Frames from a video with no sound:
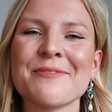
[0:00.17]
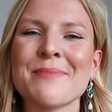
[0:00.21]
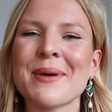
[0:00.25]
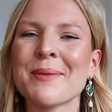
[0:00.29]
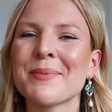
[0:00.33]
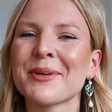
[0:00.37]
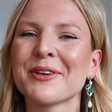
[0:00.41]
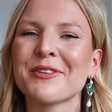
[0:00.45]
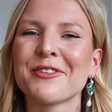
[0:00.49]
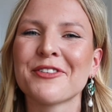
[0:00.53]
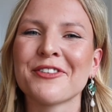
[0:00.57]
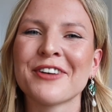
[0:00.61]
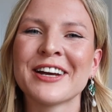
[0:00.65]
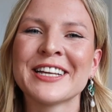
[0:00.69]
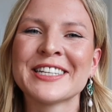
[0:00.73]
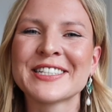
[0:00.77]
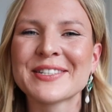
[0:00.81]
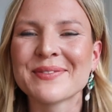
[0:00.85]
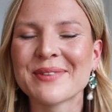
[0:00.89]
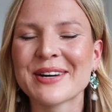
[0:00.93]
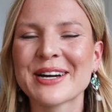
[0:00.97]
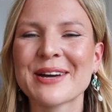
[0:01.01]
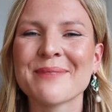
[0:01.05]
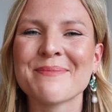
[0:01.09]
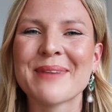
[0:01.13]
my beautiful friends
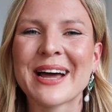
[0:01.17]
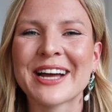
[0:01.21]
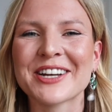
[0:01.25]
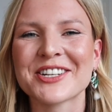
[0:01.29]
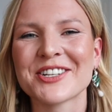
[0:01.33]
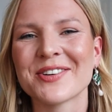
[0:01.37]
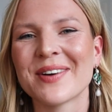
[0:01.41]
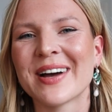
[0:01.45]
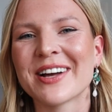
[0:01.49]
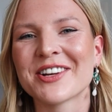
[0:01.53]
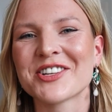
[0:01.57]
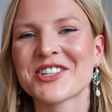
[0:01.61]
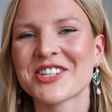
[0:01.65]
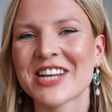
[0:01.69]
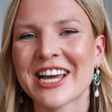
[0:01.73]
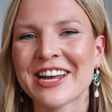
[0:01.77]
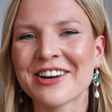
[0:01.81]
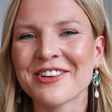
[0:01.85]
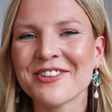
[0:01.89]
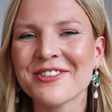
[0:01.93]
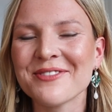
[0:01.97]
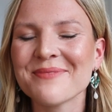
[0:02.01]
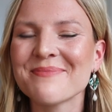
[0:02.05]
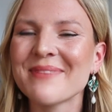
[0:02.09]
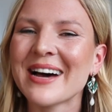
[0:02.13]
and welcome back to our
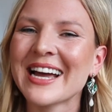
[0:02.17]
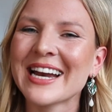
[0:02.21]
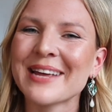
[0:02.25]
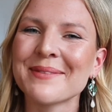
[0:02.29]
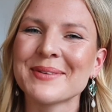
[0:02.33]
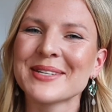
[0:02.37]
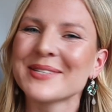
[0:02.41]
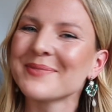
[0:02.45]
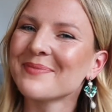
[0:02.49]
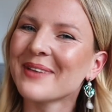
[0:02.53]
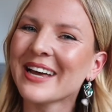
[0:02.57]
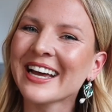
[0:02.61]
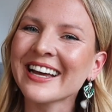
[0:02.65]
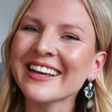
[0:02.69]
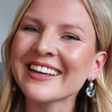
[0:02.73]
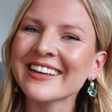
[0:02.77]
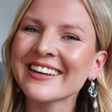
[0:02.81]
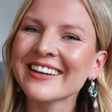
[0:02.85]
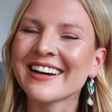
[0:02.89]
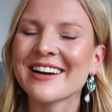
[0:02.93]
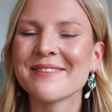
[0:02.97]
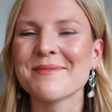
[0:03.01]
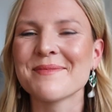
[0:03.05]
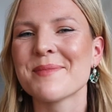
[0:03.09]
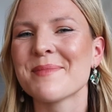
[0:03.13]
channel. My name is Beck.
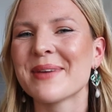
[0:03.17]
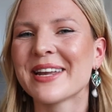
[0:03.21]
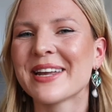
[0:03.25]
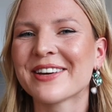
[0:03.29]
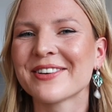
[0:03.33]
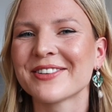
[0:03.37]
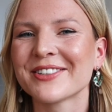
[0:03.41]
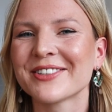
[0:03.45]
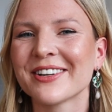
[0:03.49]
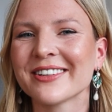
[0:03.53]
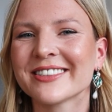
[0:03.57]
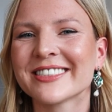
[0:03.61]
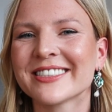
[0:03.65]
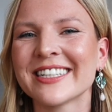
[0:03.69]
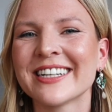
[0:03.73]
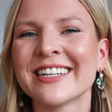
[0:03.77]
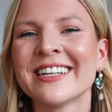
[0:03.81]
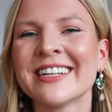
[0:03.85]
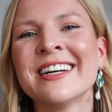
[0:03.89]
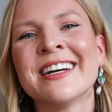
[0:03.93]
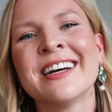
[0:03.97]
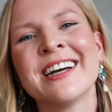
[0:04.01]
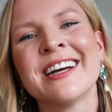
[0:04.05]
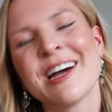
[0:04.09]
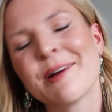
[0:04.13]
I'm a medical doctor,
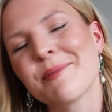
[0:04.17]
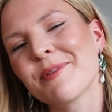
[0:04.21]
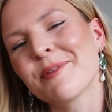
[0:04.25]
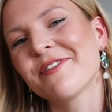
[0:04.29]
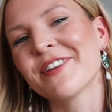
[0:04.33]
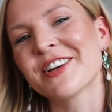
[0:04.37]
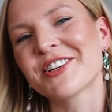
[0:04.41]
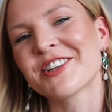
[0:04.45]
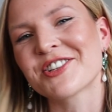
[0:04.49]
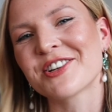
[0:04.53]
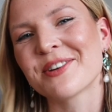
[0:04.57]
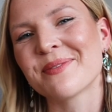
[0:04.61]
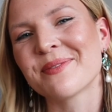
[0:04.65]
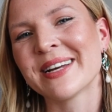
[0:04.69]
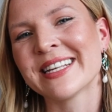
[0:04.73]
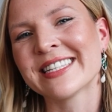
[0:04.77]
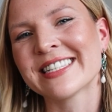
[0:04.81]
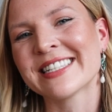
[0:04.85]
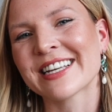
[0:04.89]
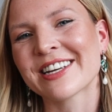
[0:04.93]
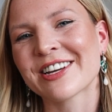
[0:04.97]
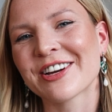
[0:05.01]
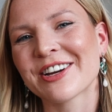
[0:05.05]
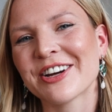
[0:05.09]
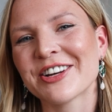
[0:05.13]
a professional
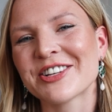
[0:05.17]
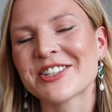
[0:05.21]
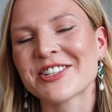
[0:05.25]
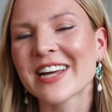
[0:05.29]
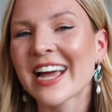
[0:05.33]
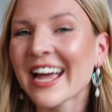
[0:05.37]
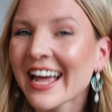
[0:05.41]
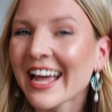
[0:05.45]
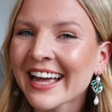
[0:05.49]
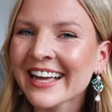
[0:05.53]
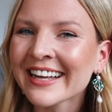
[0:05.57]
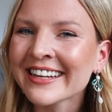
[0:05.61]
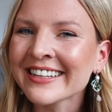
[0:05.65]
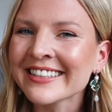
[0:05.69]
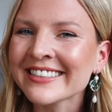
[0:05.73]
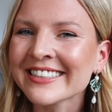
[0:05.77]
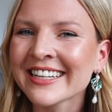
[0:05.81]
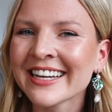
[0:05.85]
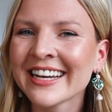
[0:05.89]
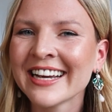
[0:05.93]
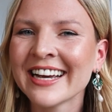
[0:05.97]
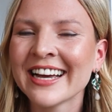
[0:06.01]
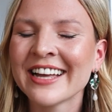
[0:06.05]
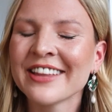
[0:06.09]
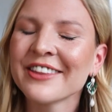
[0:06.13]
mindset coach and
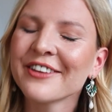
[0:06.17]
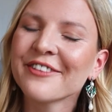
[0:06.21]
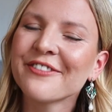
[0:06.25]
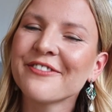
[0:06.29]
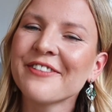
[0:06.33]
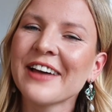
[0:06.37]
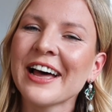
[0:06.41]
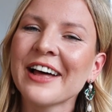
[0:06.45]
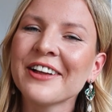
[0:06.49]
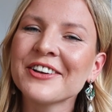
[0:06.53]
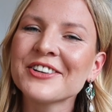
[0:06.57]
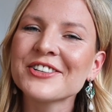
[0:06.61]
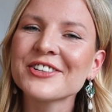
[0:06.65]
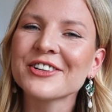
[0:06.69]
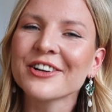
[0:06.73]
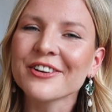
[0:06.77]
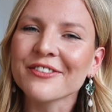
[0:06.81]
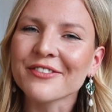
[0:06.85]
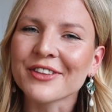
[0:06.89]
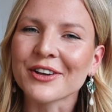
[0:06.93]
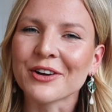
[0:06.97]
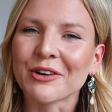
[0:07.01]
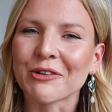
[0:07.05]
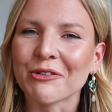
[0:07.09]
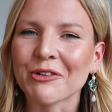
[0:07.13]
the founder
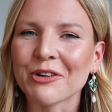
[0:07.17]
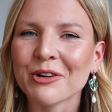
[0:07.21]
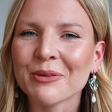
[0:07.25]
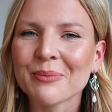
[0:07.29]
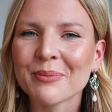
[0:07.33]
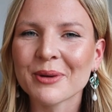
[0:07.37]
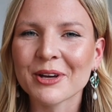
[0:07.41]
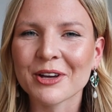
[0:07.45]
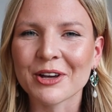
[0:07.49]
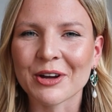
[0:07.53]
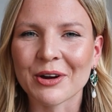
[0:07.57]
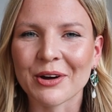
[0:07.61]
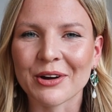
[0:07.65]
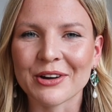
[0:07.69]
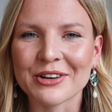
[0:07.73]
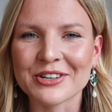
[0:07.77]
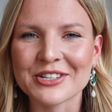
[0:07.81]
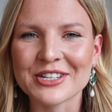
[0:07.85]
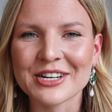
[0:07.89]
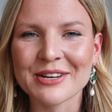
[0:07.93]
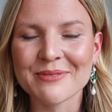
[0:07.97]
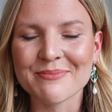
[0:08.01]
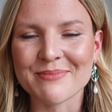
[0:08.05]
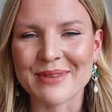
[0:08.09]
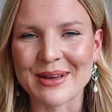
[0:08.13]
of the group
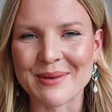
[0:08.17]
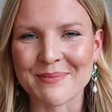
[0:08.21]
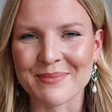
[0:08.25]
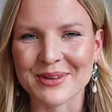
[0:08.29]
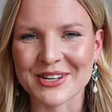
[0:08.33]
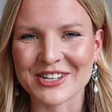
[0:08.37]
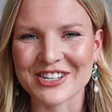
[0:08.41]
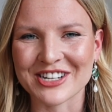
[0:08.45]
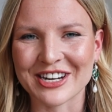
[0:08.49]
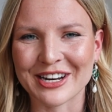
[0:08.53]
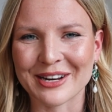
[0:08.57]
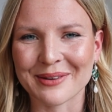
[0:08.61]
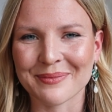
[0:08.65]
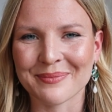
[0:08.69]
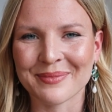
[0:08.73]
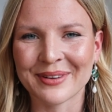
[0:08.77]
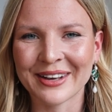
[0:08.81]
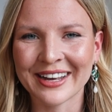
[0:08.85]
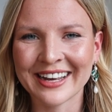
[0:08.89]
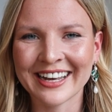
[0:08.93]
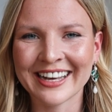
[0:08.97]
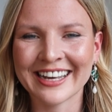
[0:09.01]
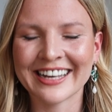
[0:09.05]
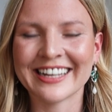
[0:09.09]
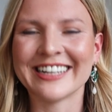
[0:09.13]
coaching membership
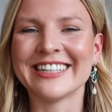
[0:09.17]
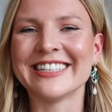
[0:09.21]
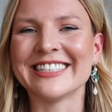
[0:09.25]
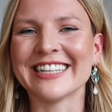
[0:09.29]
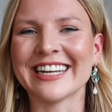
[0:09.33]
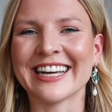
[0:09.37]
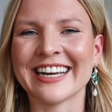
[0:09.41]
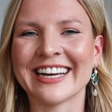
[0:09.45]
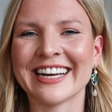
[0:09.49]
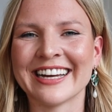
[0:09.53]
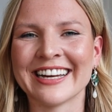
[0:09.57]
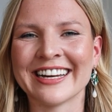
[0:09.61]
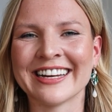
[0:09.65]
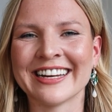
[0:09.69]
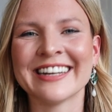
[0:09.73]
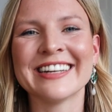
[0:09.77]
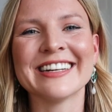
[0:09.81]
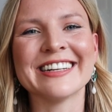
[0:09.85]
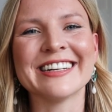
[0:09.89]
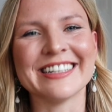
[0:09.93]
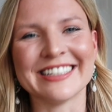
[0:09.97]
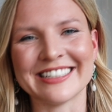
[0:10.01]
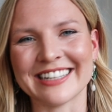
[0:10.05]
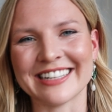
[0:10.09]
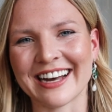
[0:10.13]
Dare
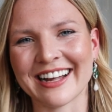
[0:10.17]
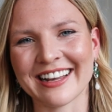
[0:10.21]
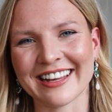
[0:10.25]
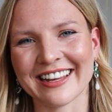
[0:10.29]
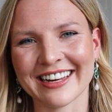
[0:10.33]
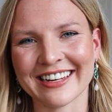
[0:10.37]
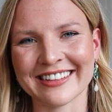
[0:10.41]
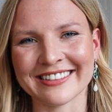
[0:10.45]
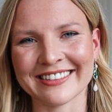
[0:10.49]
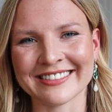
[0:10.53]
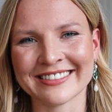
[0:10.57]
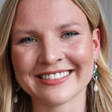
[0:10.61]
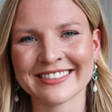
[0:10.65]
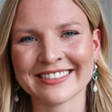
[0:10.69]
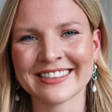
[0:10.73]
Darling.